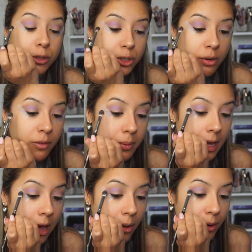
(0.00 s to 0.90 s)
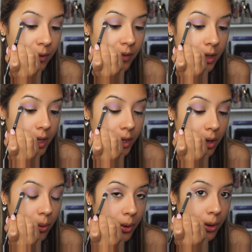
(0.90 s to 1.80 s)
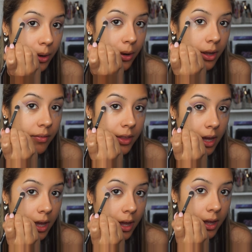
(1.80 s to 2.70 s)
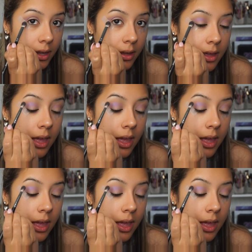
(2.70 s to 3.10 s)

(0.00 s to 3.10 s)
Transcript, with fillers: we'll start from the outer V of the corner of the eye